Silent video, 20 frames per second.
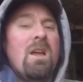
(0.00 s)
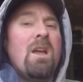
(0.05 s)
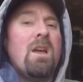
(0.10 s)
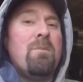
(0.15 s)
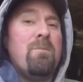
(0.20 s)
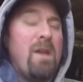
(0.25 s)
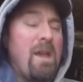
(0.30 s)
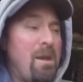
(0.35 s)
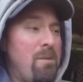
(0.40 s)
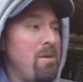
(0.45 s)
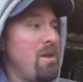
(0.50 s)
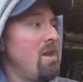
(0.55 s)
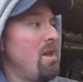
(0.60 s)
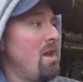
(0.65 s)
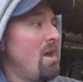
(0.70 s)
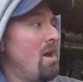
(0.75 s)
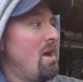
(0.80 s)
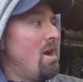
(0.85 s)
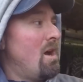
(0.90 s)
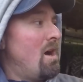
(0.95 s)

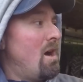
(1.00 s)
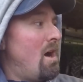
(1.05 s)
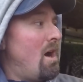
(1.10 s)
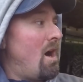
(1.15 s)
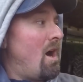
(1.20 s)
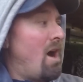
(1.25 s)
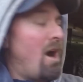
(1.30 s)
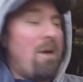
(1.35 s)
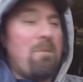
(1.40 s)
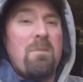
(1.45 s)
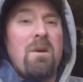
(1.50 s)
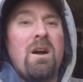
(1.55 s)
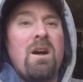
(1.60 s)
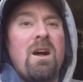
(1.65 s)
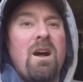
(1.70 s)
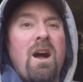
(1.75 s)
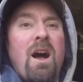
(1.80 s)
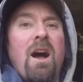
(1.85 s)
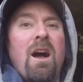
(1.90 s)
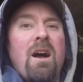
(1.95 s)
maybe
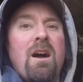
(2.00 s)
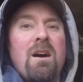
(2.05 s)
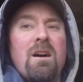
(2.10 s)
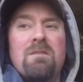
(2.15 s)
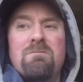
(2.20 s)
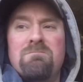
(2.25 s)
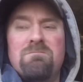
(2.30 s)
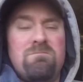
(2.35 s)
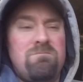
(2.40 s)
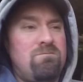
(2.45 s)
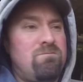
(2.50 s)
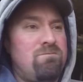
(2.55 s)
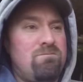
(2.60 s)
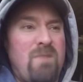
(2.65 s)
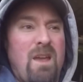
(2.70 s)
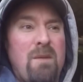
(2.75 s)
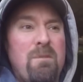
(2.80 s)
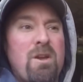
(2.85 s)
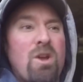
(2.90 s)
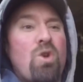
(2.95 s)

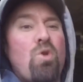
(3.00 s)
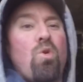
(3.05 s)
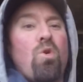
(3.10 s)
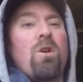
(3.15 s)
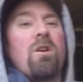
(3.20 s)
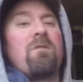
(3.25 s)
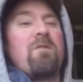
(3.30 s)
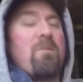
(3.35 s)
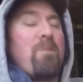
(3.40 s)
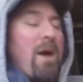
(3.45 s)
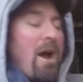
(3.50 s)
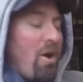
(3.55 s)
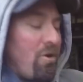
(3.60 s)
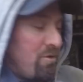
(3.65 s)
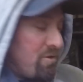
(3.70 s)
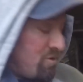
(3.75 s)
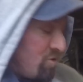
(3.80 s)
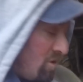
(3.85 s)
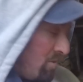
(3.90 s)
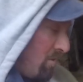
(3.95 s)
a quarter of a pound
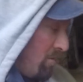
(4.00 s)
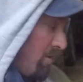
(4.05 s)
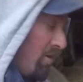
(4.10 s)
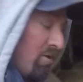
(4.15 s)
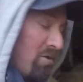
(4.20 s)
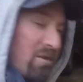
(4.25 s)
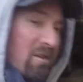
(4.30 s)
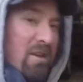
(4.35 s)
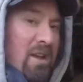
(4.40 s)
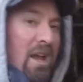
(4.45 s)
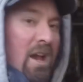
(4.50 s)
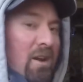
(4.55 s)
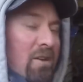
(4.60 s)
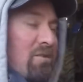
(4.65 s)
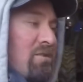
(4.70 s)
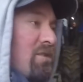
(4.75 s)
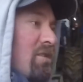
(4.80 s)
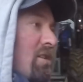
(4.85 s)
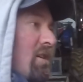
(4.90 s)
of soybean meal to the cows.